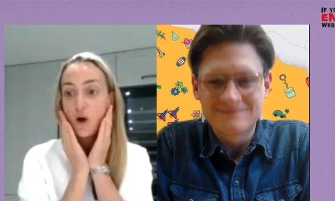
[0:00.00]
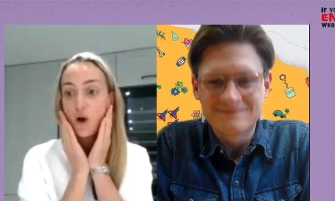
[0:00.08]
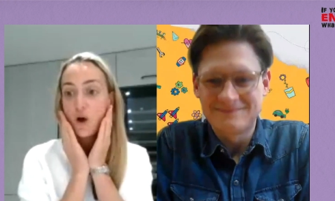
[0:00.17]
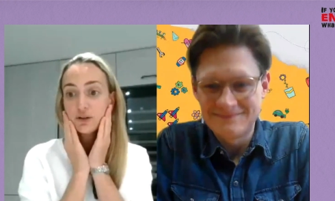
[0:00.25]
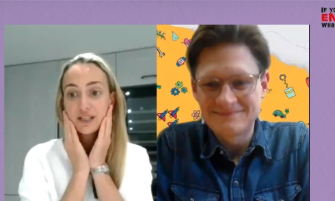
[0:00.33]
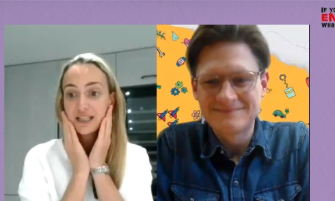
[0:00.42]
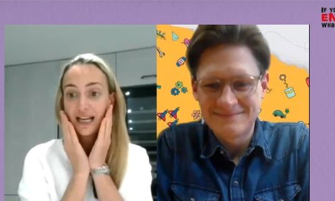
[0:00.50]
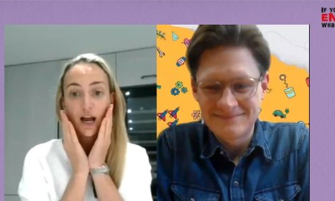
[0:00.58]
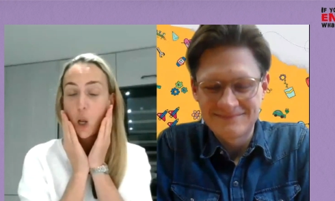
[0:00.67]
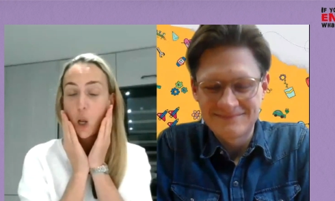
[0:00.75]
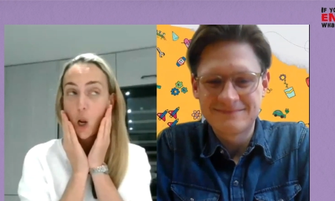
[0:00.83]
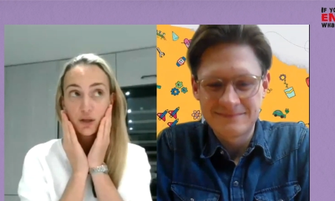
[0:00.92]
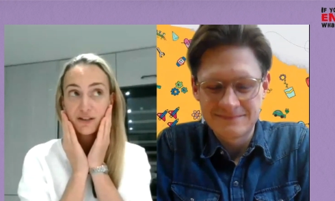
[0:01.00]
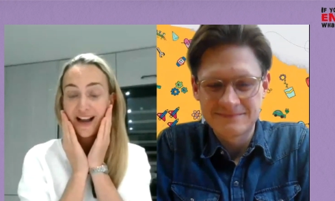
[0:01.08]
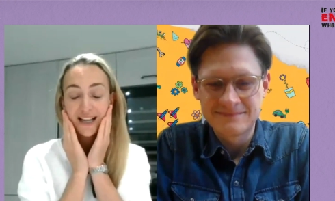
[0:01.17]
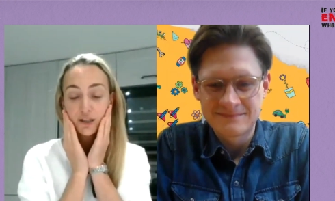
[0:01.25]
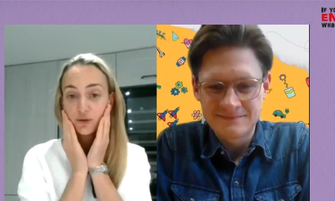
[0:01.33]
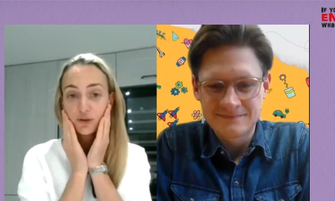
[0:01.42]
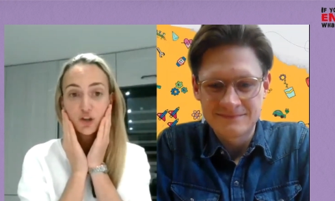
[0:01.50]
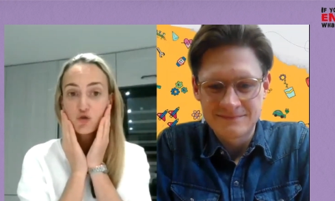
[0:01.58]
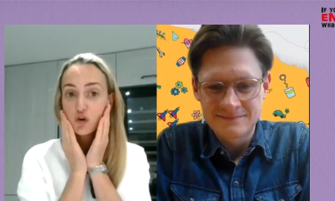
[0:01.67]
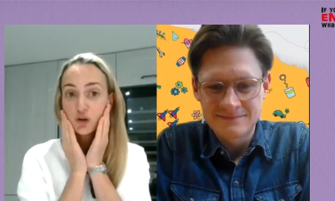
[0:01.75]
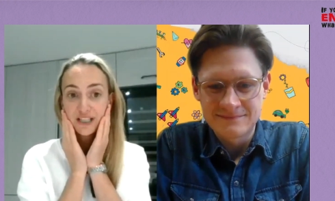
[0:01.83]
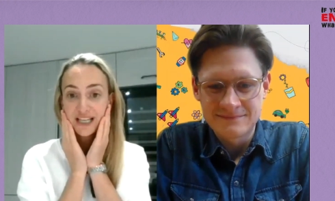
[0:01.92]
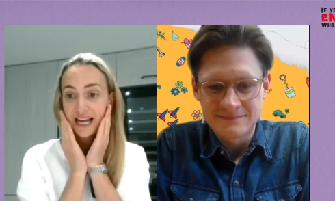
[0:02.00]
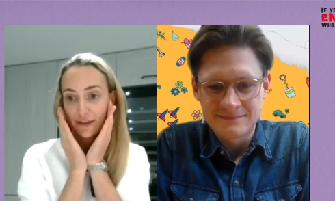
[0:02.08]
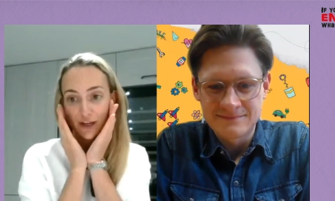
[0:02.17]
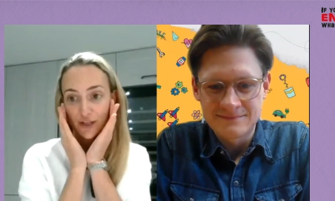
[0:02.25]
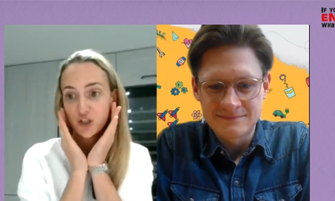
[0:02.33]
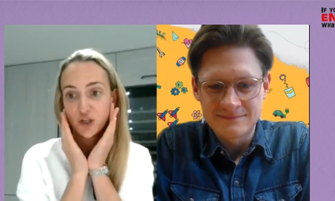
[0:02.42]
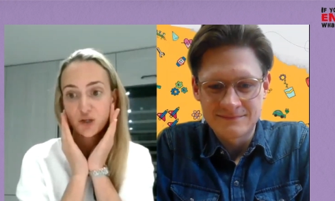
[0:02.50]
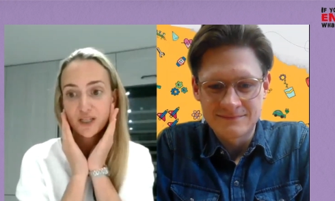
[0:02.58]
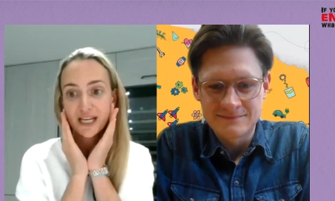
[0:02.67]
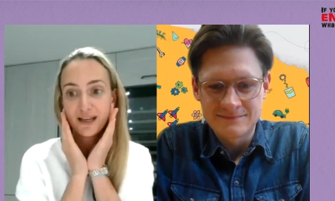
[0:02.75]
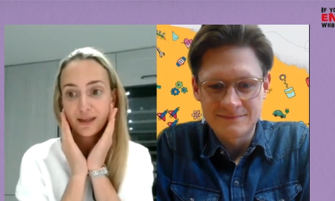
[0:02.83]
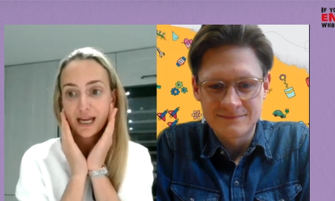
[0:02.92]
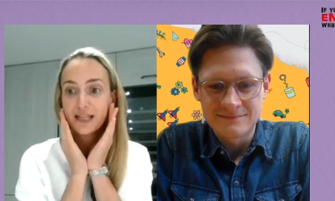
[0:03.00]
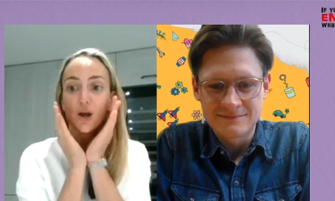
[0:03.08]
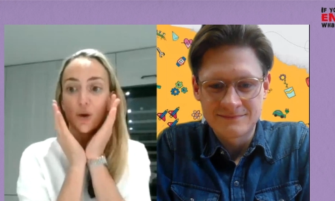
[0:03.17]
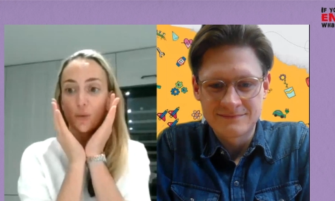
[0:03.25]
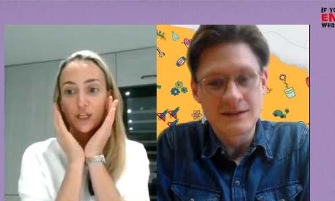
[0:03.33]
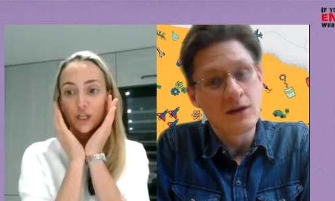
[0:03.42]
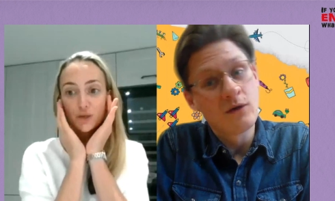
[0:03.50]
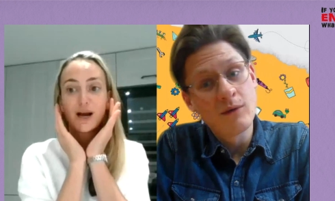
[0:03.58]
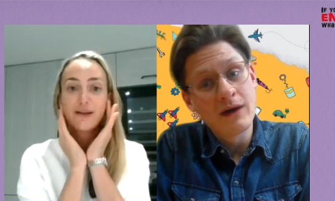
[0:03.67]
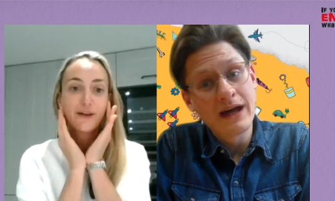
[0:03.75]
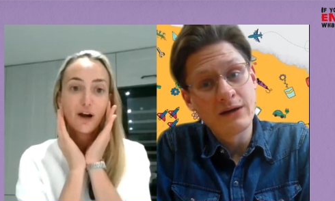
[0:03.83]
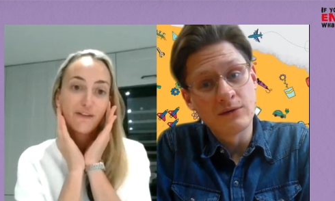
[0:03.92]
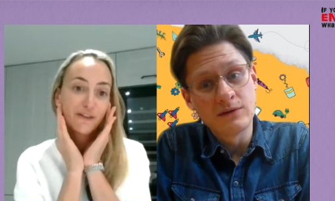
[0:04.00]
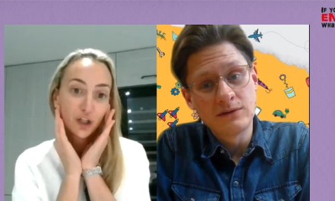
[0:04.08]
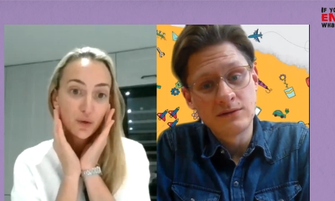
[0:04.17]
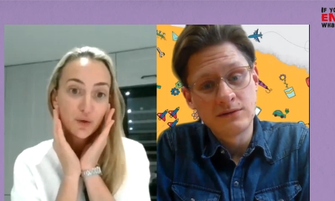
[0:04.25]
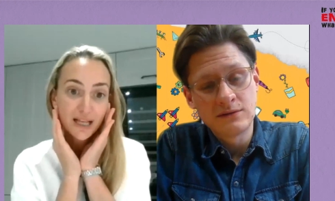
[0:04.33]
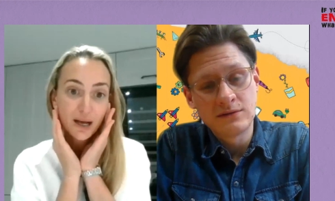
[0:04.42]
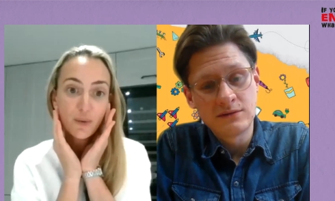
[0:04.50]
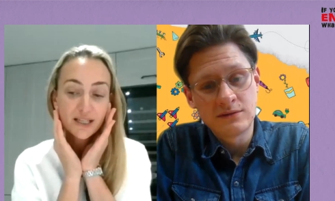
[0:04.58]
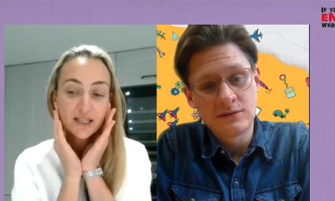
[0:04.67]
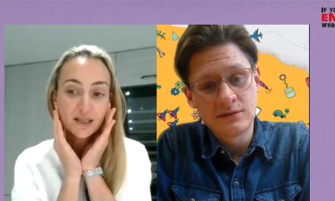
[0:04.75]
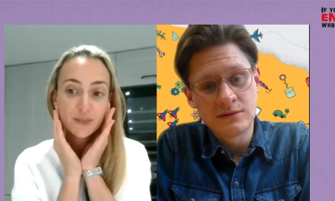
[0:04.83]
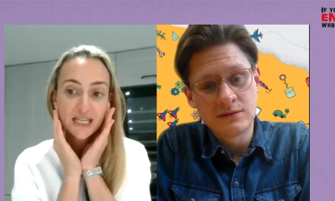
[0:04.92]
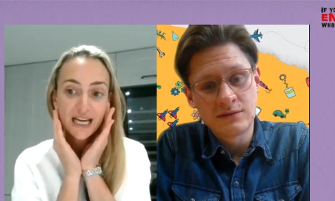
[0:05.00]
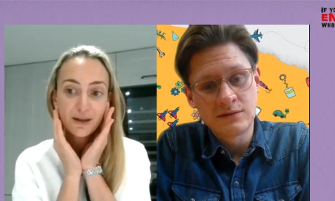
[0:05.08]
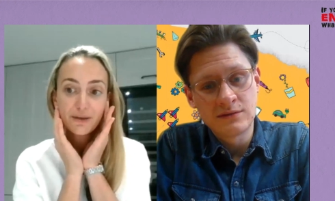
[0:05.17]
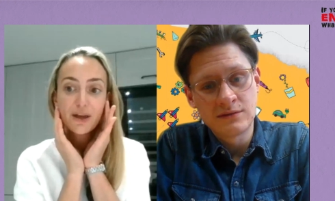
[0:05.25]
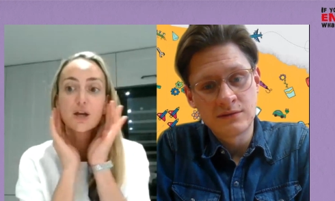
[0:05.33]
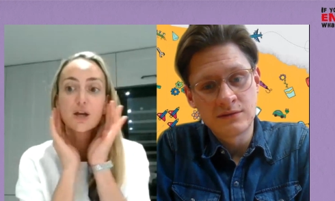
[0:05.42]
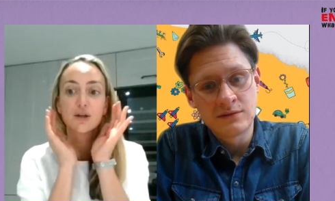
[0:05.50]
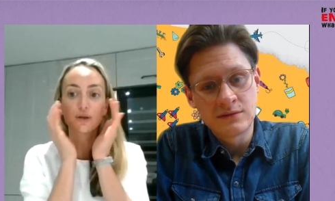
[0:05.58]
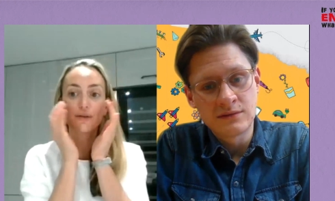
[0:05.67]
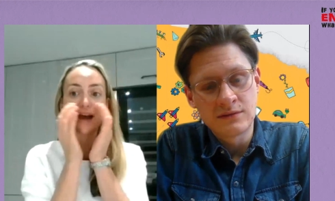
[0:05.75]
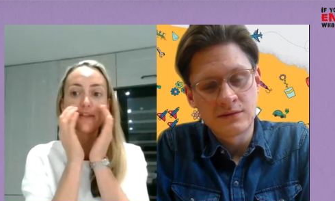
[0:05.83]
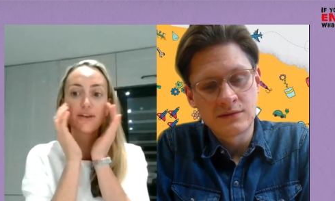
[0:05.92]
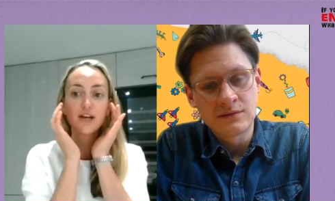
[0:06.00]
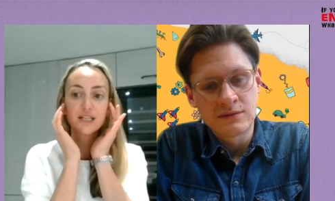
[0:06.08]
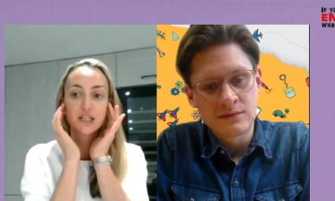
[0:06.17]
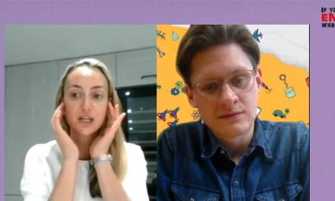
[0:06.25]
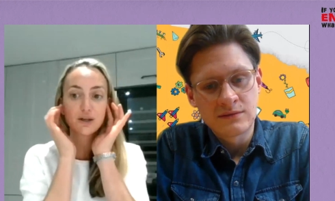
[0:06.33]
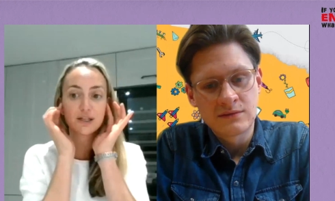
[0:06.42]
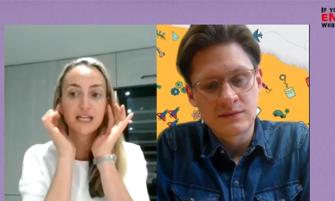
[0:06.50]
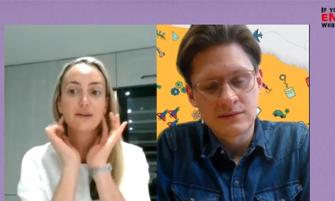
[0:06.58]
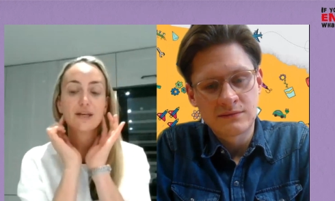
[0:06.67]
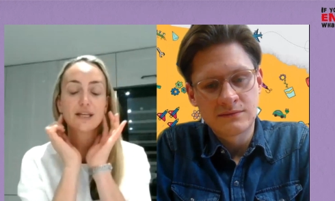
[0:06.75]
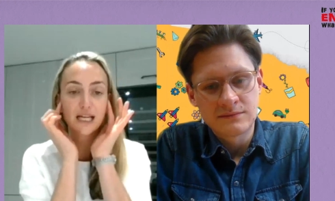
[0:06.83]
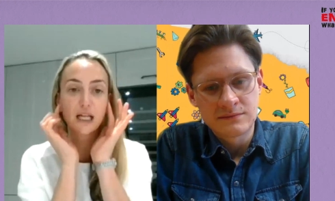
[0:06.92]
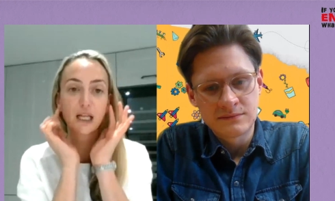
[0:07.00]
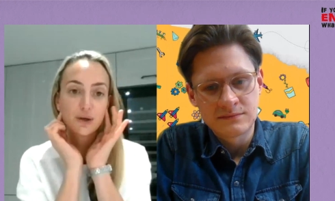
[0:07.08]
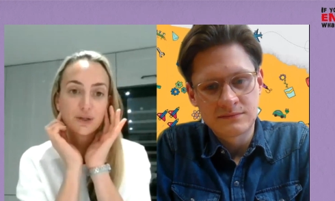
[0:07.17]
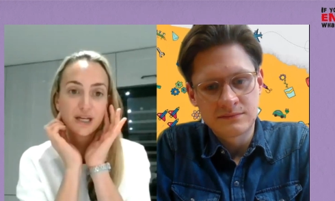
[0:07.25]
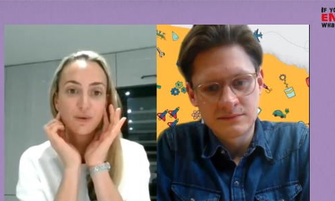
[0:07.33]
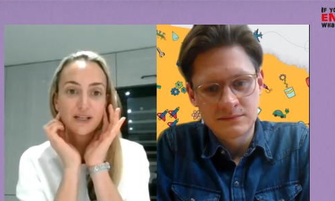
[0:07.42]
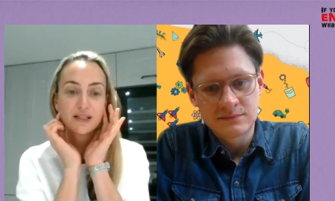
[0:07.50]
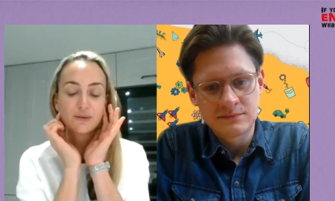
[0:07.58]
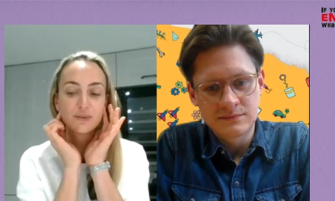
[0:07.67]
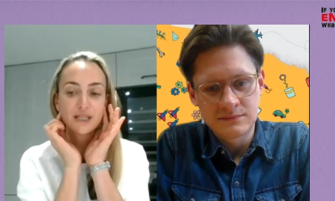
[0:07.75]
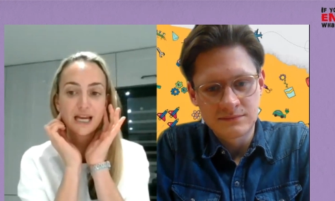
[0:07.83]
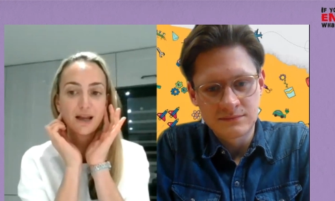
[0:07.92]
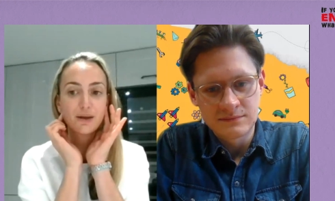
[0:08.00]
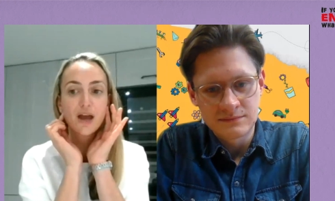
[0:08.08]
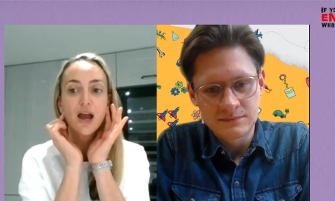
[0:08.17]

Speaker 1: Quite honestly, a lot of adults struggle to get 32 teeth in, which is why they often lose their wisdom teeth. So that 32 teeth is including wisdom